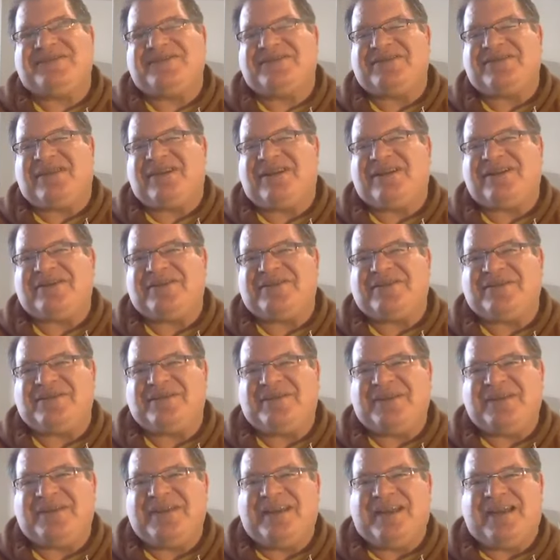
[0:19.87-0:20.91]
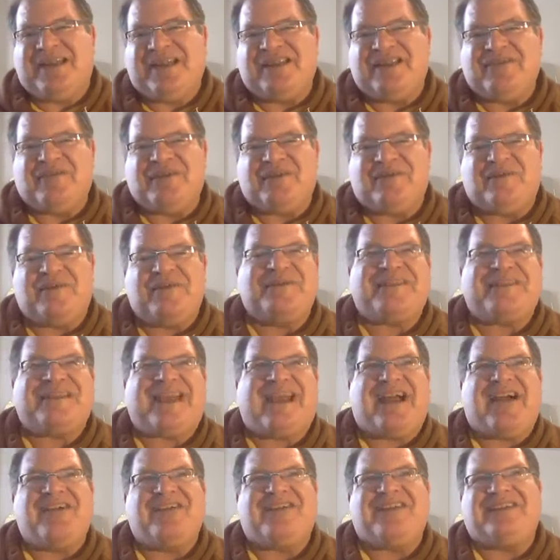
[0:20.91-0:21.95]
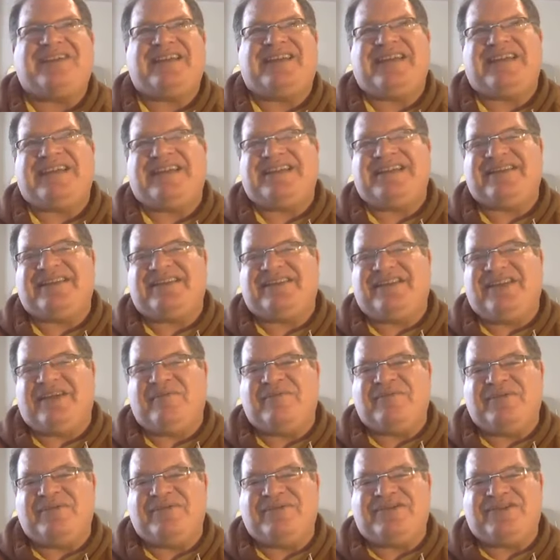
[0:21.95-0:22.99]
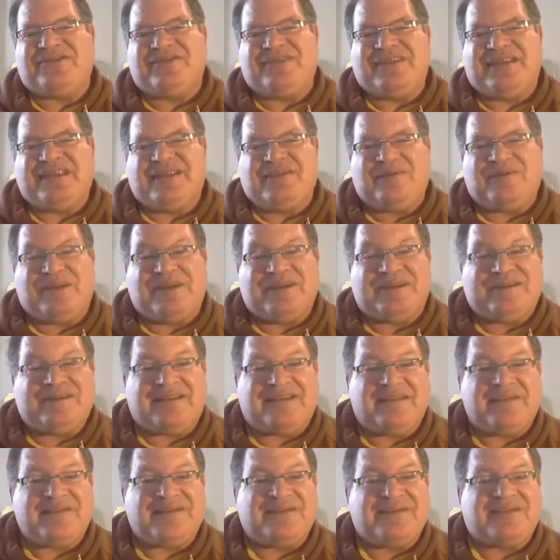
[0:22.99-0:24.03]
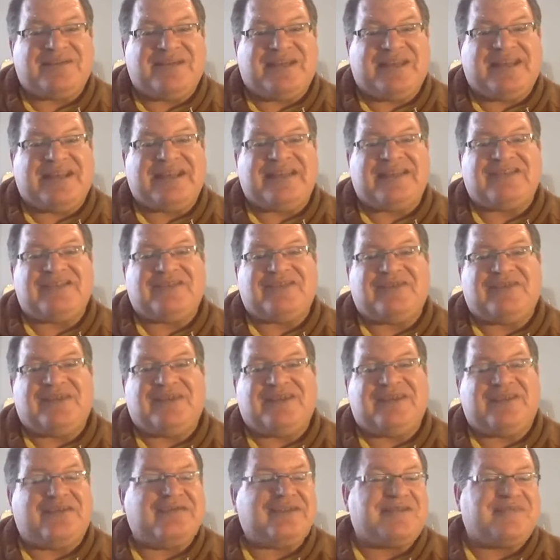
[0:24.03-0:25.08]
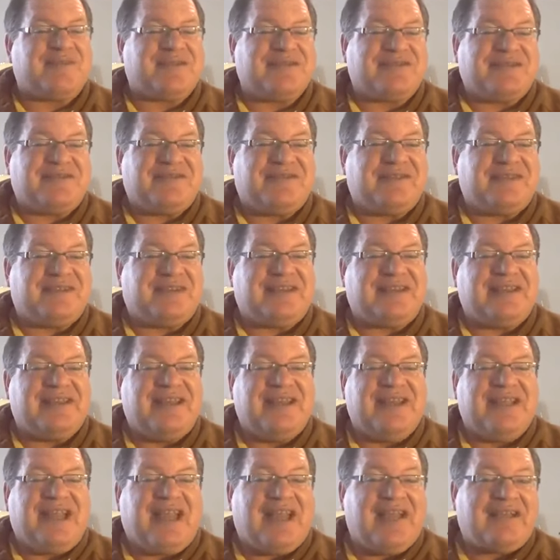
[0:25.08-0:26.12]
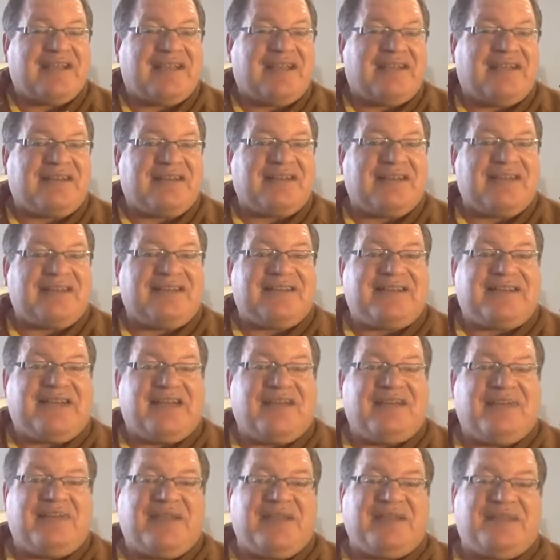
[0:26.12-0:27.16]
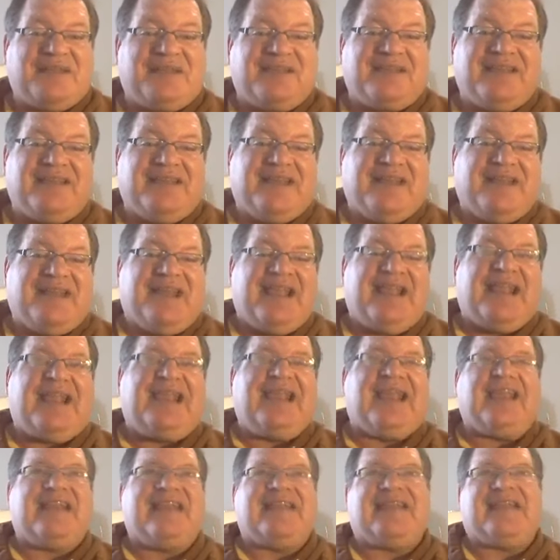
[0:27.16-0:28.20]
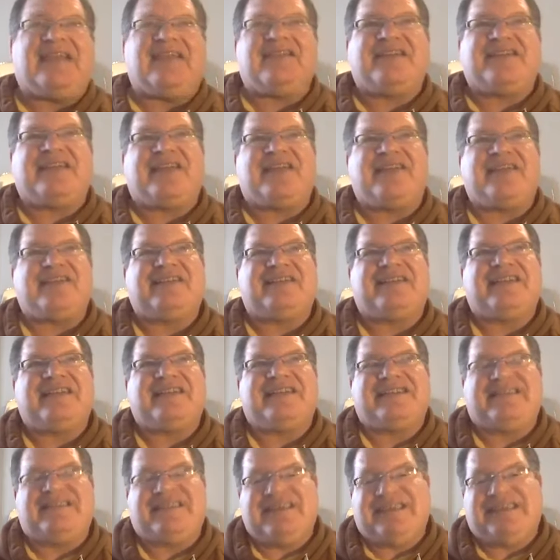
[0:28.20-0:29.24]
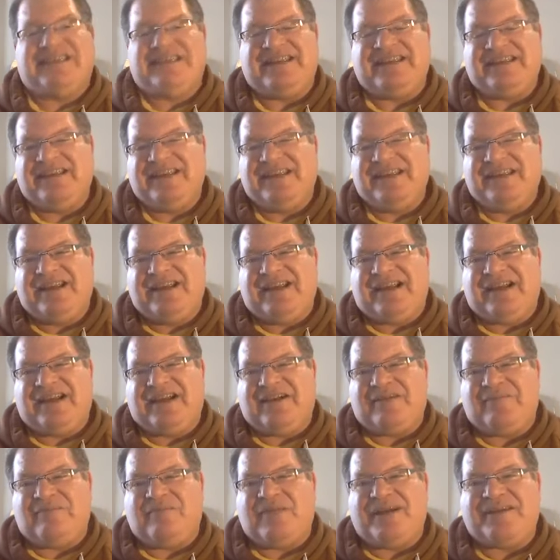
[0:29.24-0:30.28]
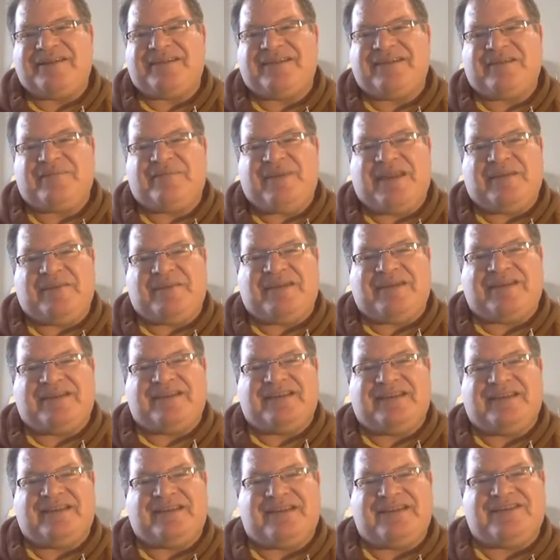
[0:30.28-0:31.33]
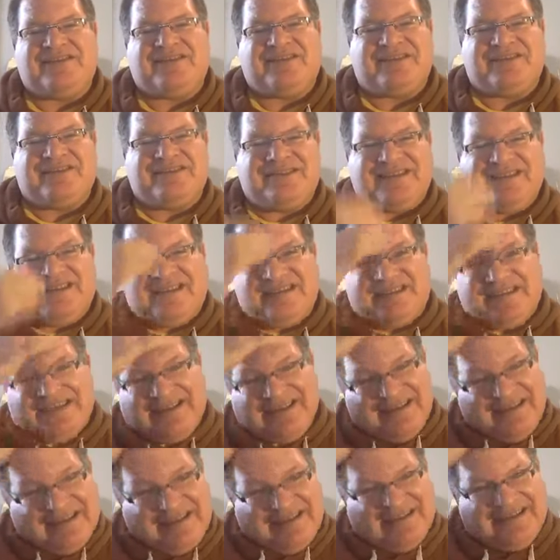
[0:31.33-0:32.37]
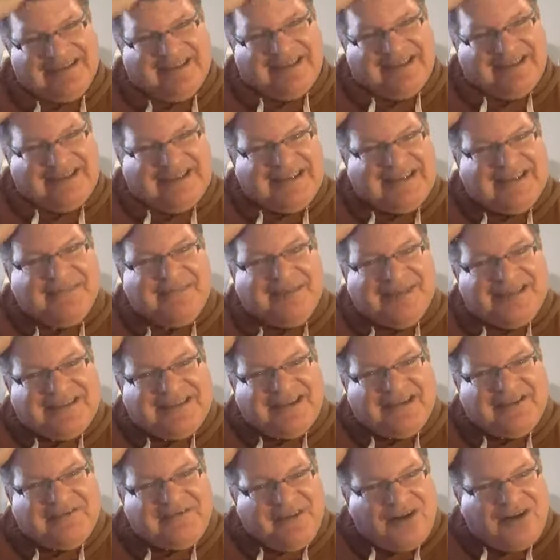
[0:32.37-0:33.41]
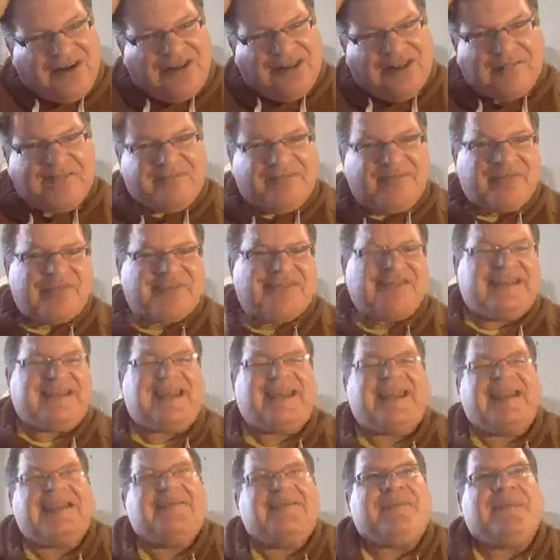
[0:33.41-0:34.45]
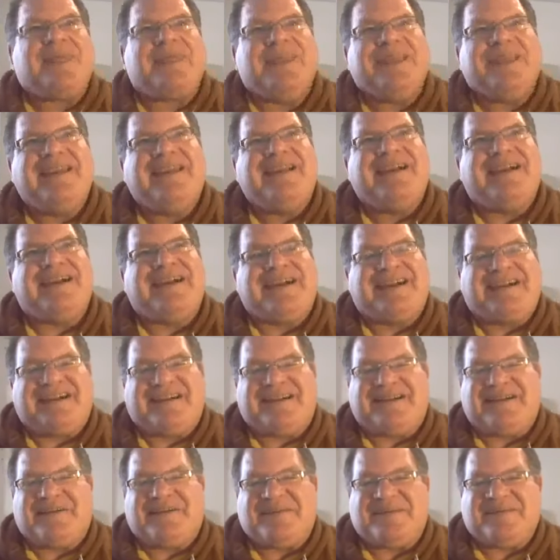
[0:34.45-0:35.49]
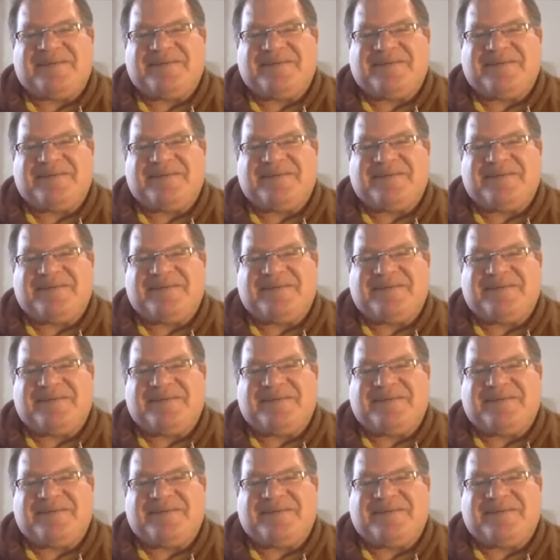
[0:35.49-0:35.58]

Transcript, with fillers: talk to you a little bit about calculating the numbers you need when it comes to getting into a rent-to-own, specifically how to calculate the down payment and how to calculate the monthly payment. As you can see, I done did myself all up for today. I